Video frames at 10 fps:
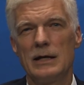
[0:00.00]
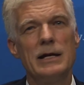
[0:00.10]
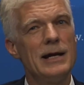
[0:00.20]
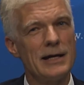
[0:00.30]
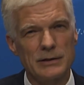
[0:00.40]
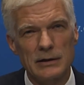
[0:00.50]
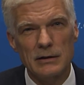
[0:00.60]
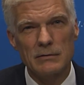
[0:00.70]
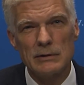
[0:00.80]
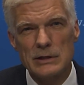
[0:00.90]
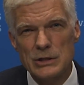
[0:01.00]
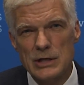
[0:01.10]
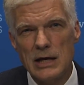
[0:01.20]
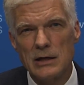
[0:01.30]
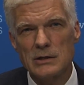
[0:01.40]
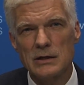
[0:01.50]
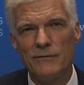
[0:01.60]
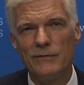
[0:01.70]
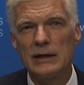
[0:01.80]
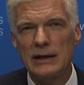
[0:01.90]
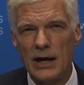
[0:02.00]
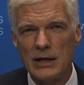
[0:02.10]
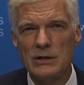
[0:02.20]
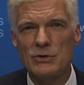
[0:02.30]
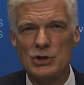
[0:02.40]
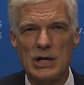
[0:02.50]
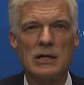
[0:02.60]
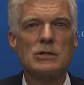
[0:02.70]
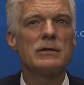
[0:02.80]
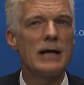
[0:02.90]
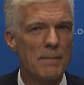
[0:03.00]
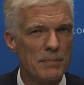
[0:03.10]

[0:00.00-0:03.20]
Nothing will change if we can't change that